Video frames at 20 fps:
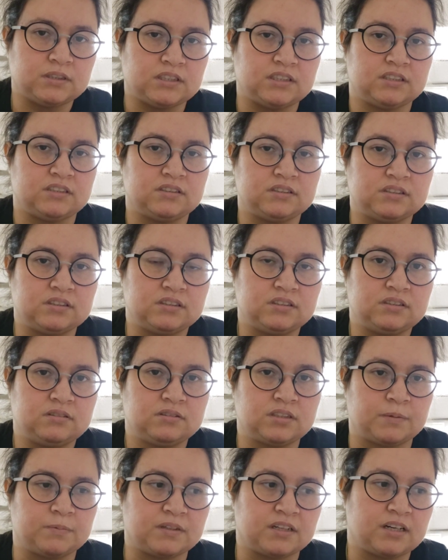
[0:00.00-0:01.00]
and
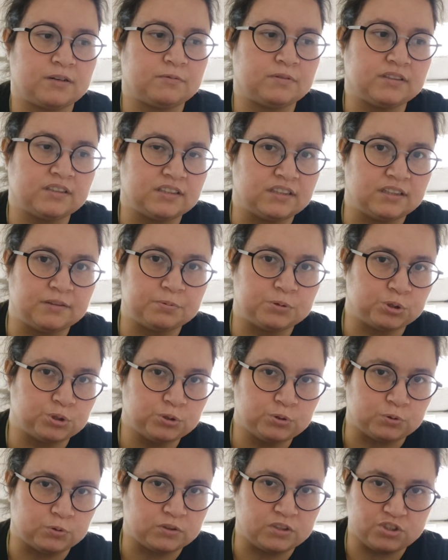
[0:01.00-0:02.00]
something I really love to
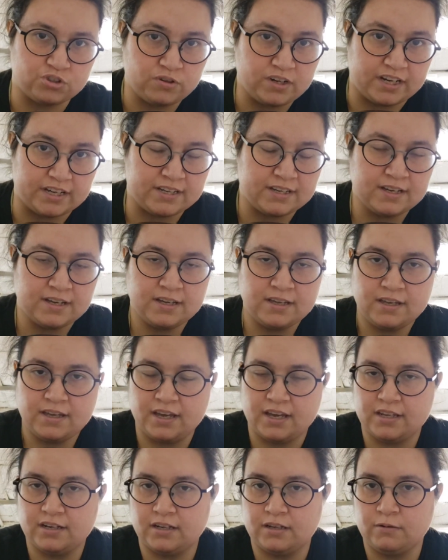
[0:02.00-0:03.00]
do, enjoy.
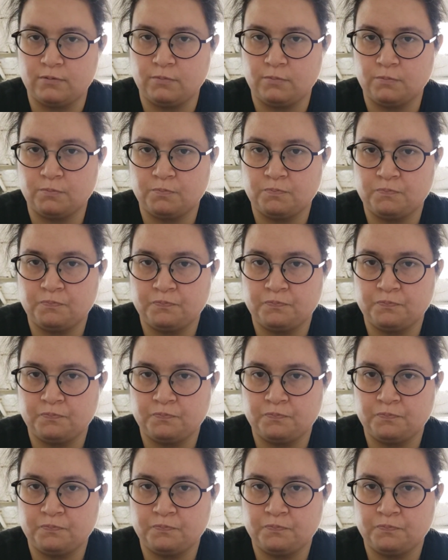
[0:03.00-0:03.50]
And I'm